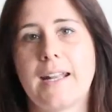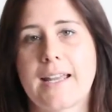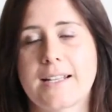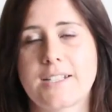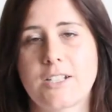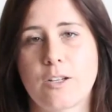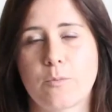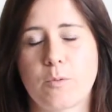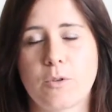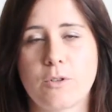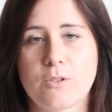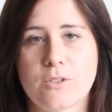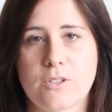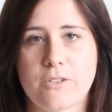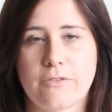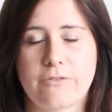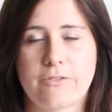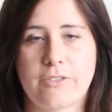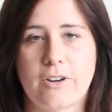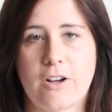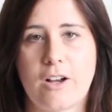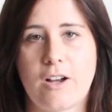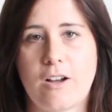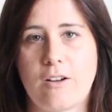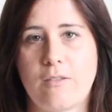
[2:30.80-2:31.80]
Next up, also
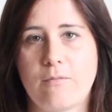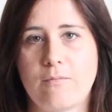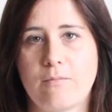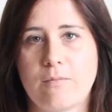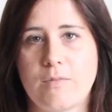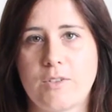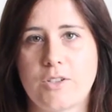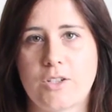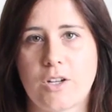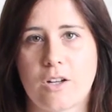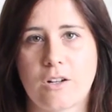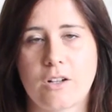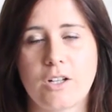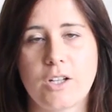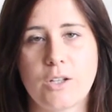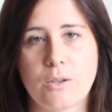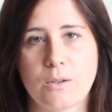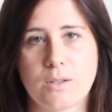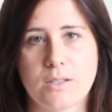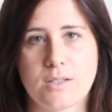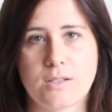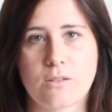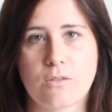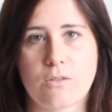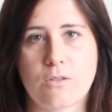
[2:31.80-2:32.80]
from John
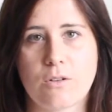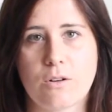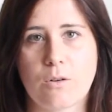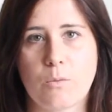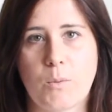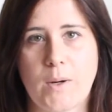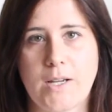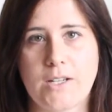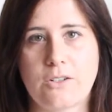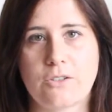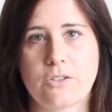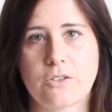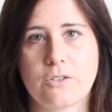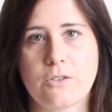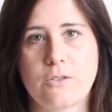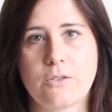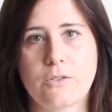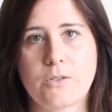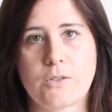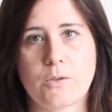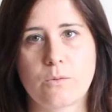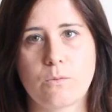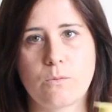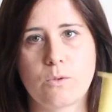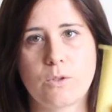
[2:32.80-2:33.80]
Lewis or
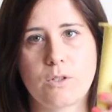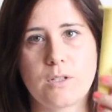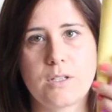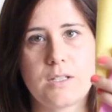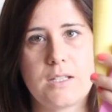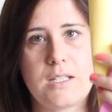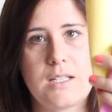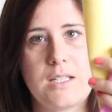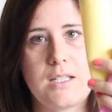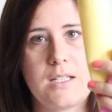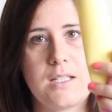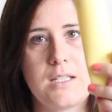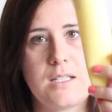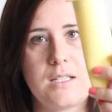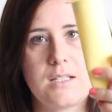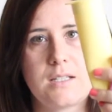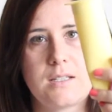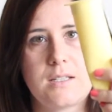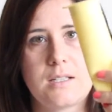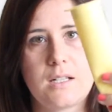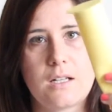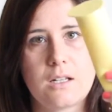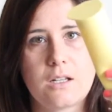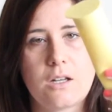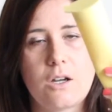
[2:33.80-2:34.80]
Waitrose, were these
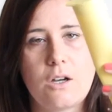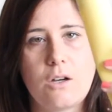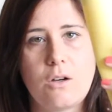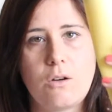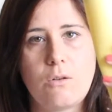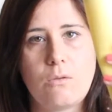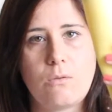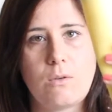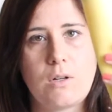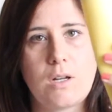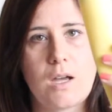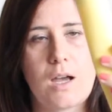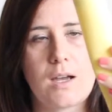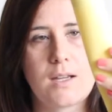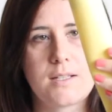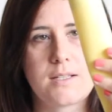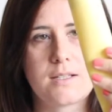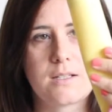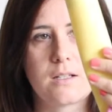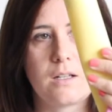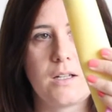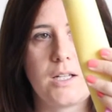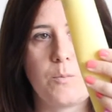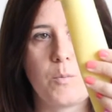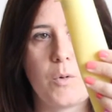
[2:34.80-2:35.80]
silicone
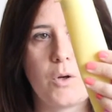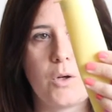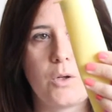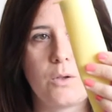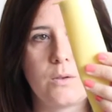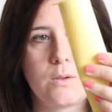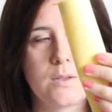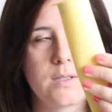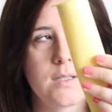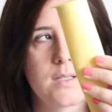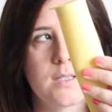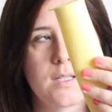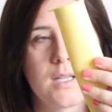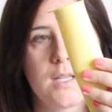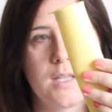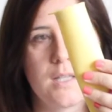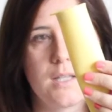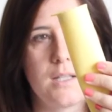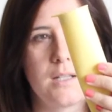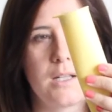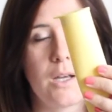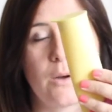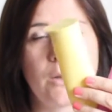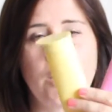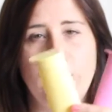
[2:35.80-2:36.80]
ice lolly moulds.
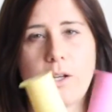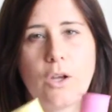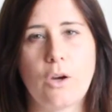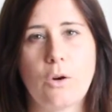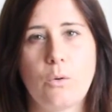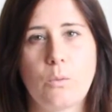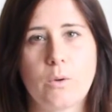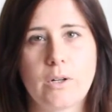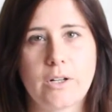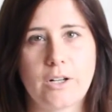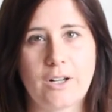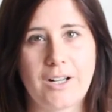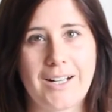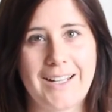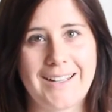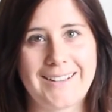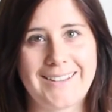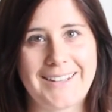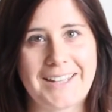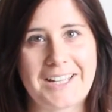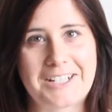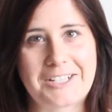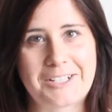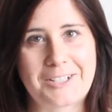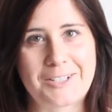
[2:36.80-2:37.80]
Now, I know we're nearly
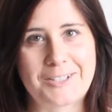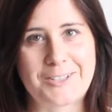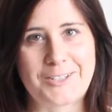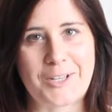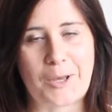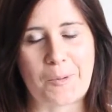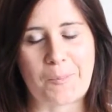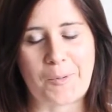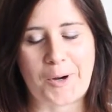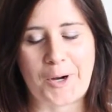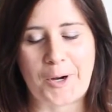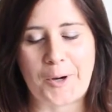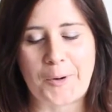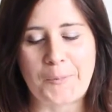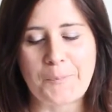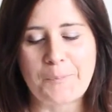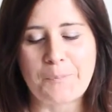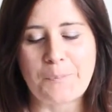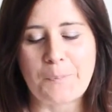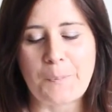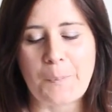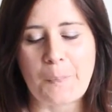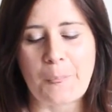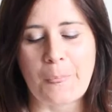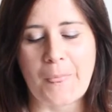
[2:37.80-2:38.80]
at the end of the summer,
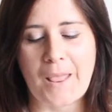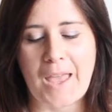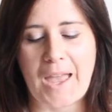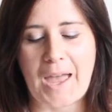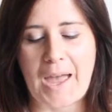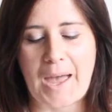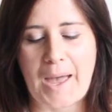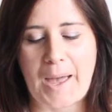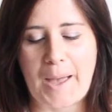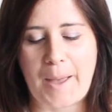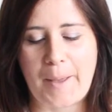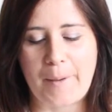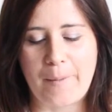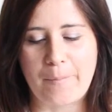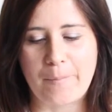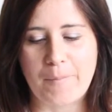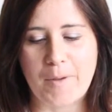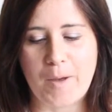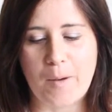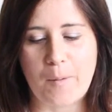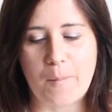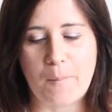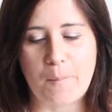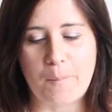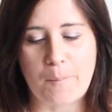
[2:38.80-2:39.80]

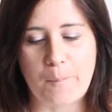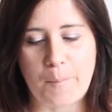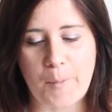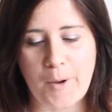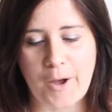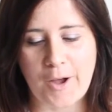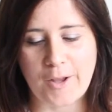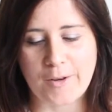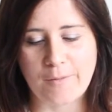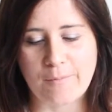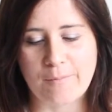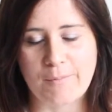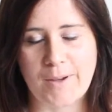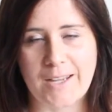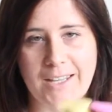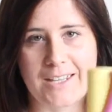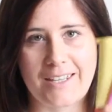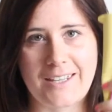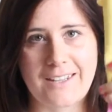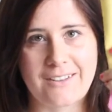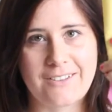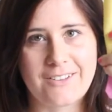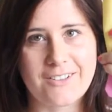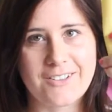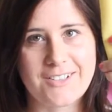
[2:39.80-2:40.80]
but my
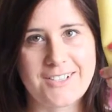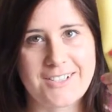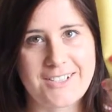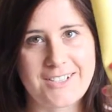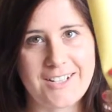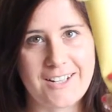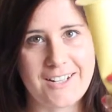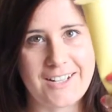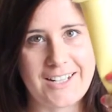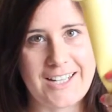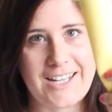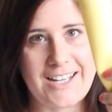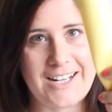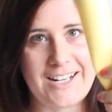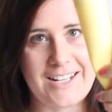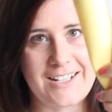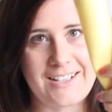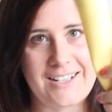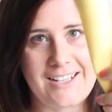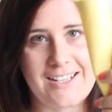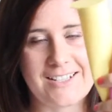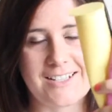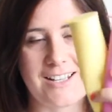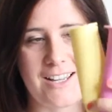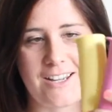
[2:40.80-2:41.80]
kids are still
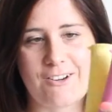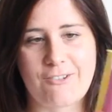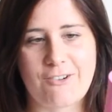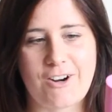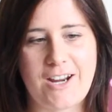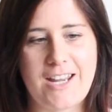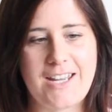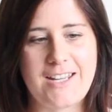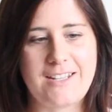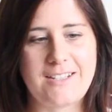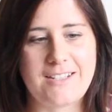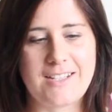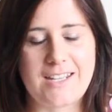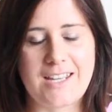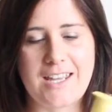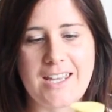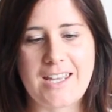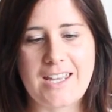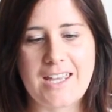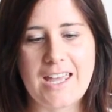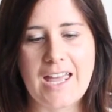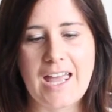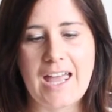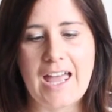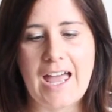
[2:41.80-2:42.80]
eating these like
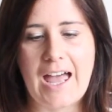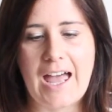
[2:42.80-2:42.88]
crazy.